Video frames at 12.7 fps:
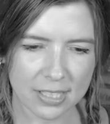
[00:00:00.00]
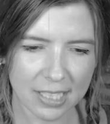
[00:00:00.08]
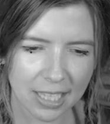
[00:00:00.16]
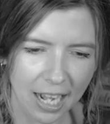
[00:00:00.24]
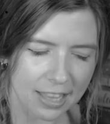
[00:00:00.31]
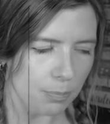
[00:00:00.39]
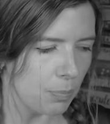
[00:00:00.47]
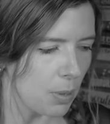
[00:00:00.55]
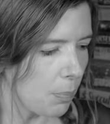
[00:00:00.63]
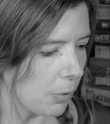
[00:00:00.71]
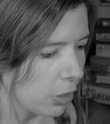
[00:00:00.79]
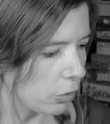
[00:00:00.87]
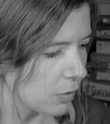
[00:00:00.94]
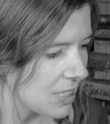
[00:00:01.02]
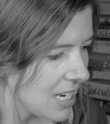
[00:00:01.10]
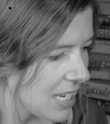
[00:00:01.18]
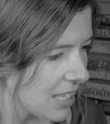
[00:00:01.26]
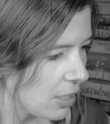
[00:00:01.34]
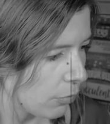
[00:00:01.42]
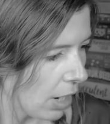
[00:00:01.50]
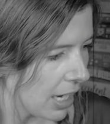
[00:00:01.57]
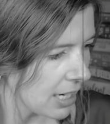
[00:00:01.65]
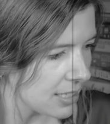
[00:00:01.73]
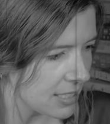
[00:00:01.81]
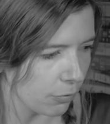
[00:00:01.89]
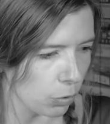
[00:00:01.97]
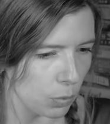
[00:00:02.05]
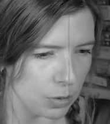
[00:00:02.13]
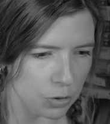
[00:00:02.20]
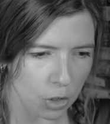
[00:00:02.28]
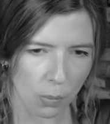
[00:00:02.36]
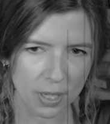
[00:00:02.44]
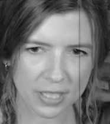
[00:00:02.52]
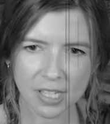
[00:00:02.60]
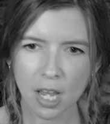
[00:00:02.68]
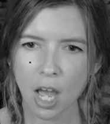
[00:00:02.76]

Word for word: A lot of the people are critiquing the writing because everyone's always